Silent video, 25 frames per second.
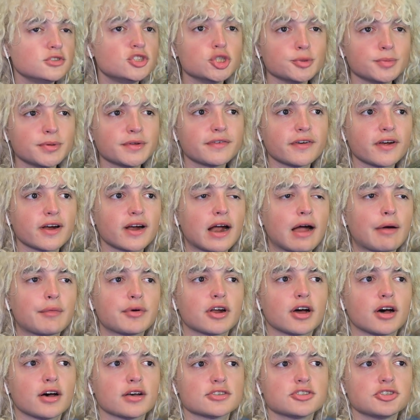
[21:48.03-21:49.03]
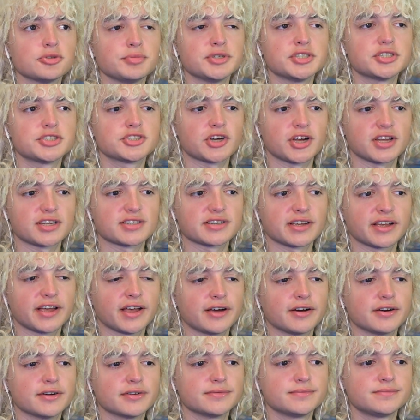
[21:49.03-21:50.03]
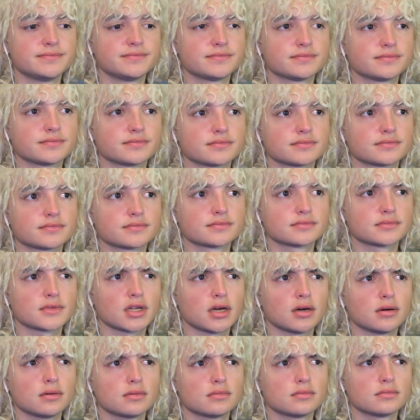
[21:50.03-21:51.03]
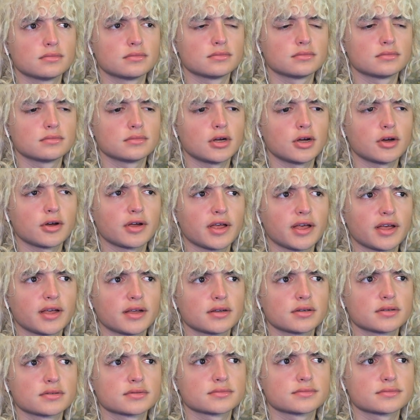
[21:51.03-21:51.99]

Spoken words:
To be fair, I would also be stressing out. Oh, okay.